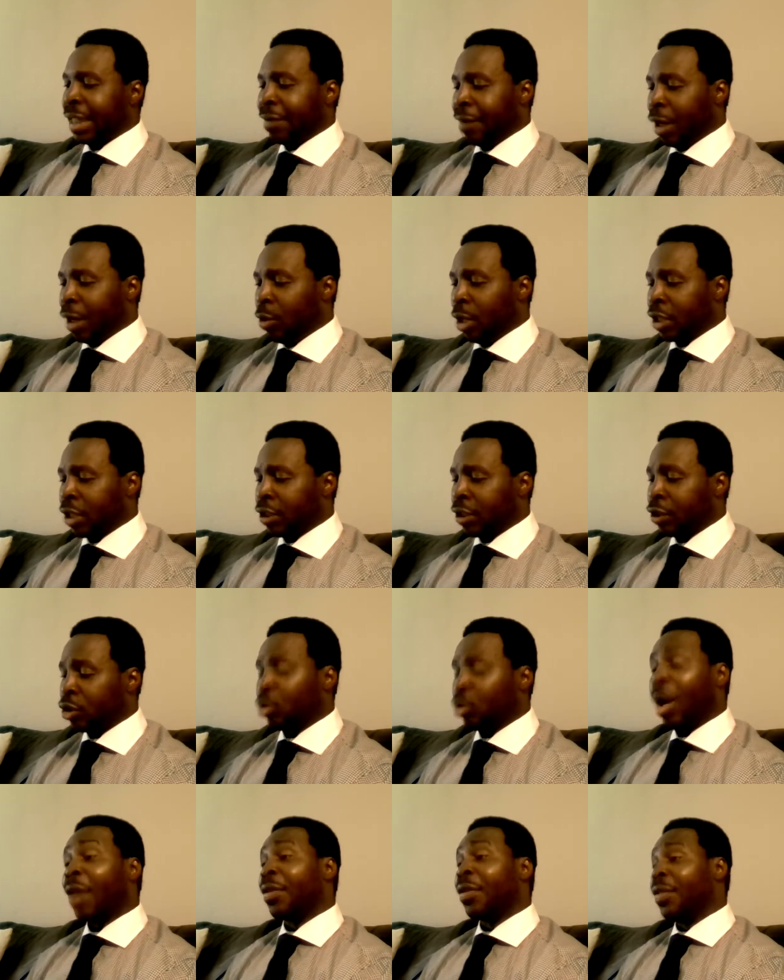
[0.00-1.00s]
audit and
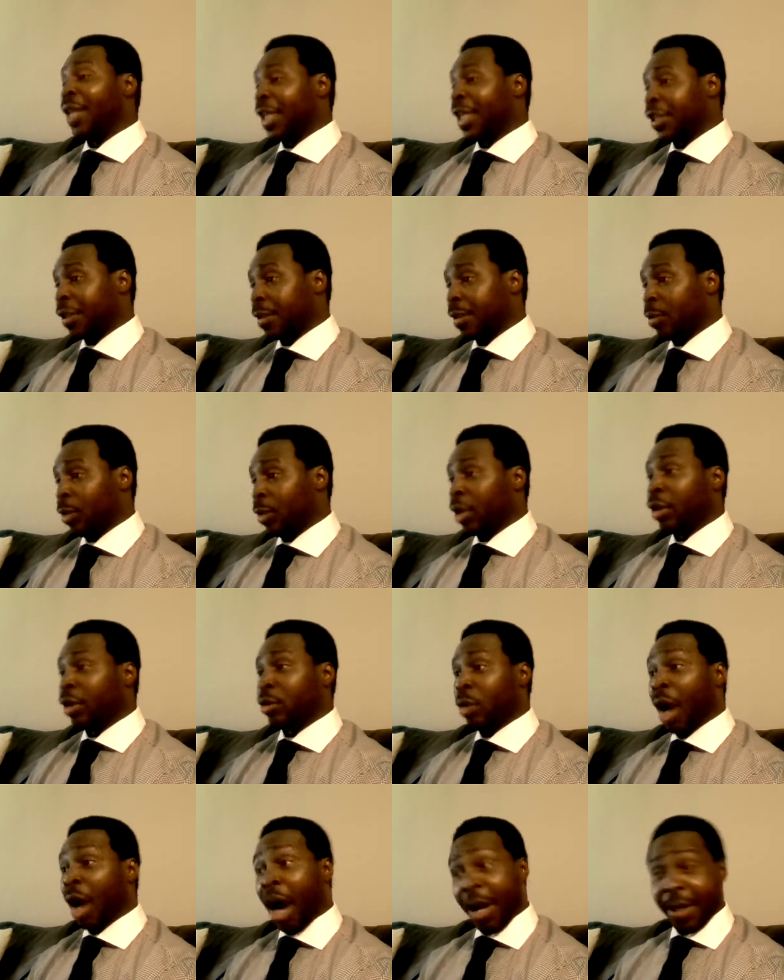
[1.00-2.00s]
evaluation throughout the nation.
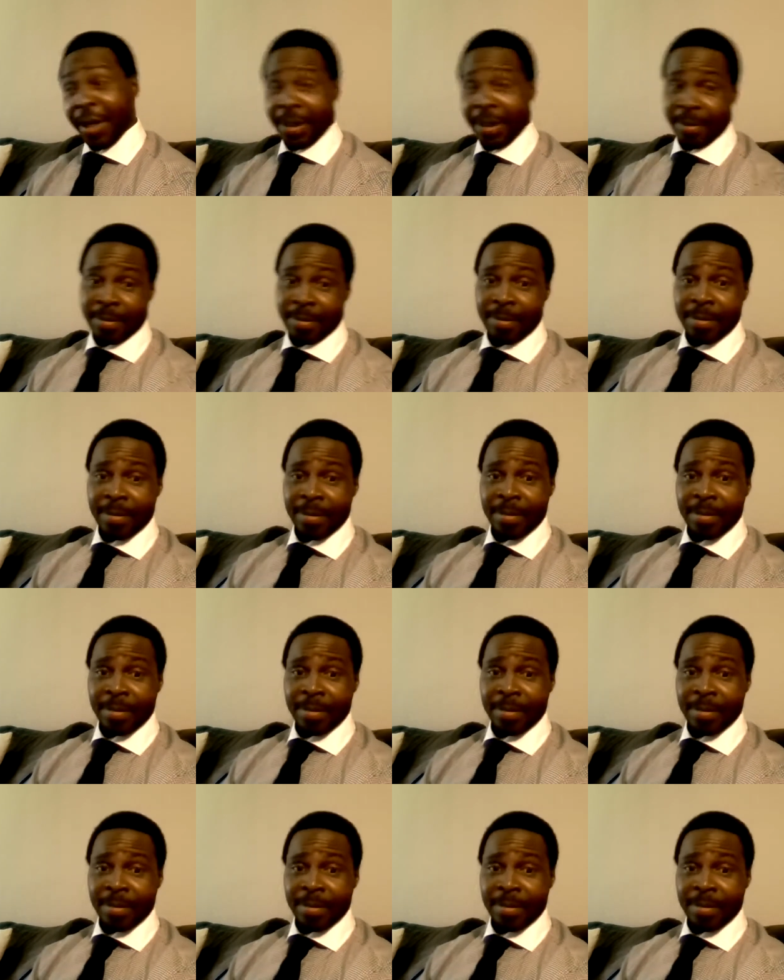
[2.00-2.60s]
We're going to do audit.